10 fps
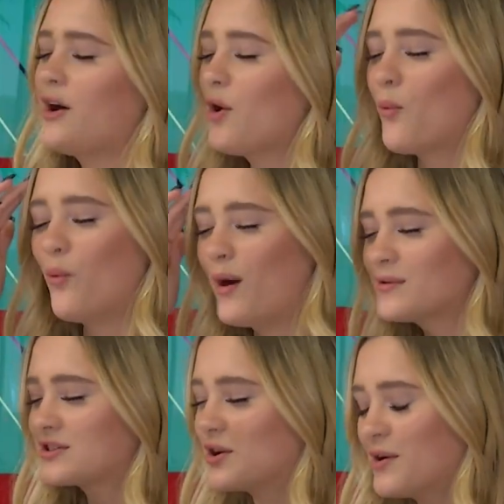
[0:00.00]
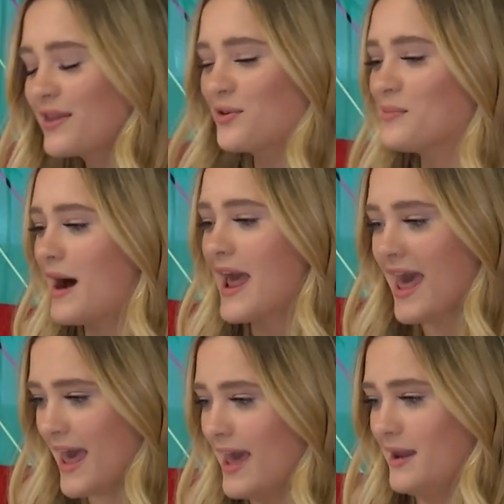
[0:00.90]
I don't know what was going through my
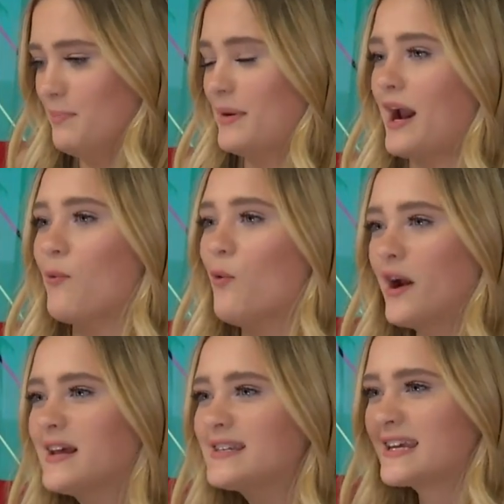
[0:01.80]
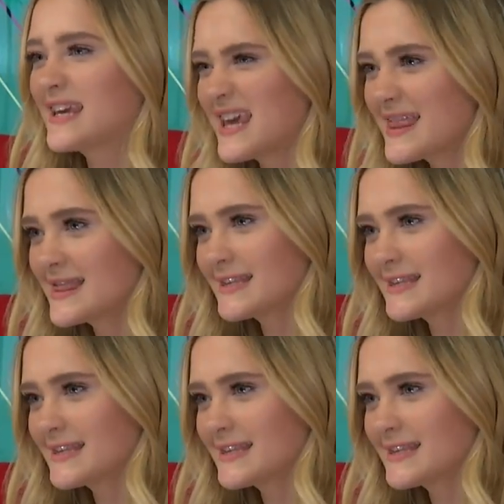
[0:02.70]
head, but I wanted to get